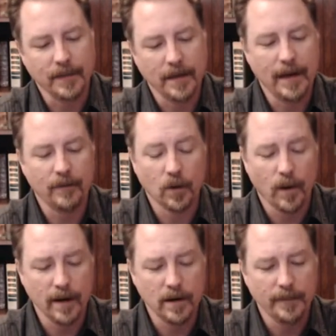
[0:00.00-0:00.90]
and that
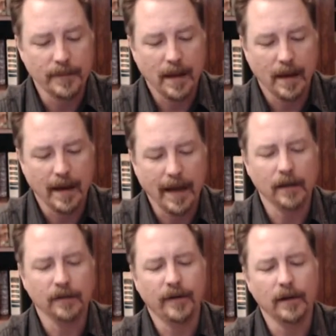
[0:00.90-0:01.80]
required a
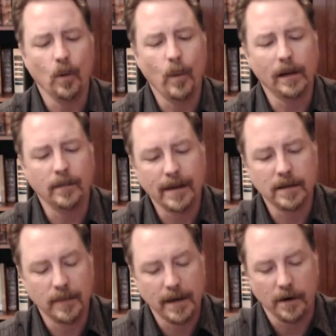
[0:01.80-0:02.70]
hail fellow well met
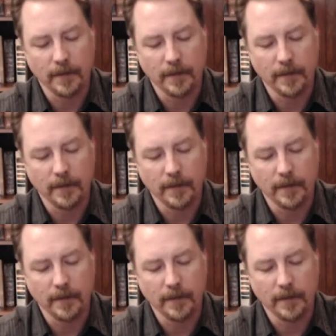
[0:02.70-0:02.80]
demeanor.